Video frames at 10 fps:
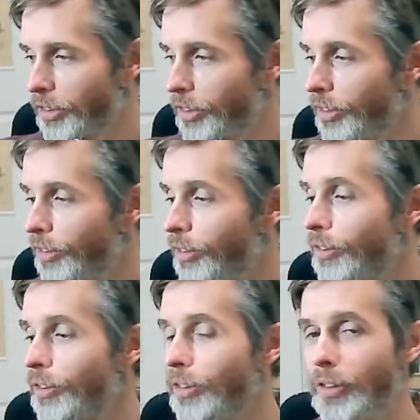
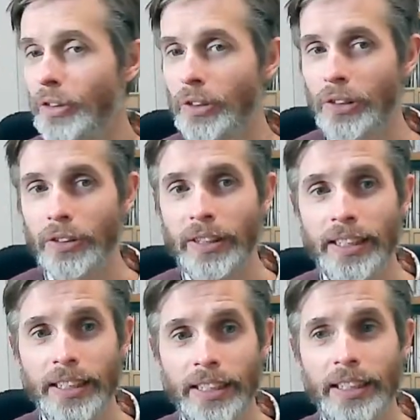2,
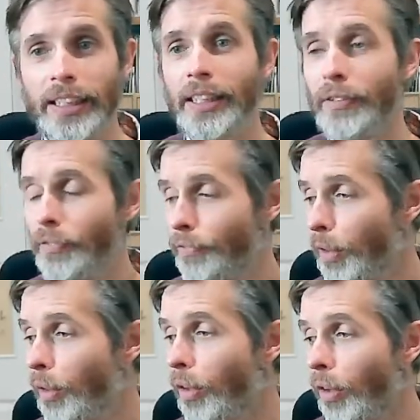3,
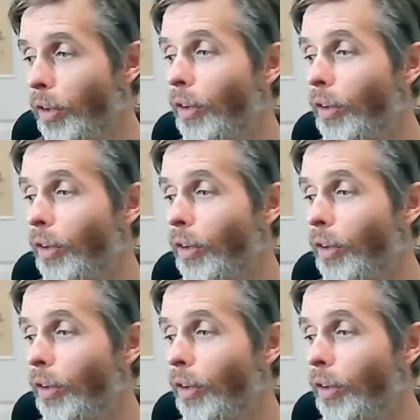4.